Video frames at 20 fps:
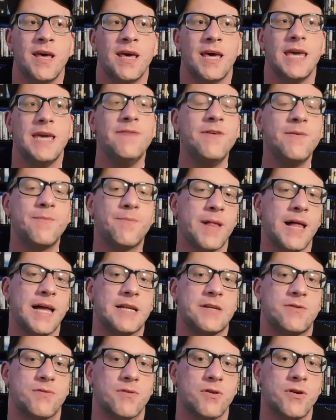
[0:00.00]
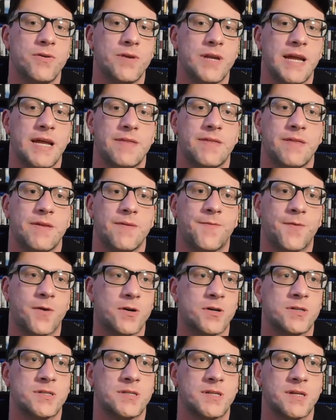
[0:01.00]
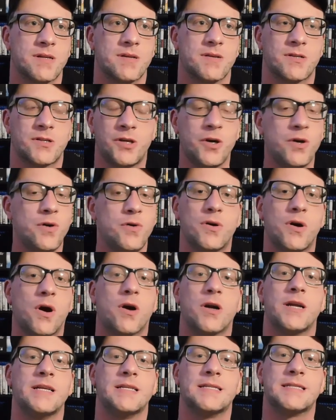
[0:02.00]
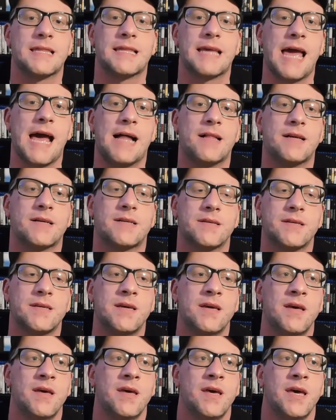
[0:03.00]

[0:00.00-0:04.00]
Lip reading: He even played Groot in the first two Guardians of the Galaxy.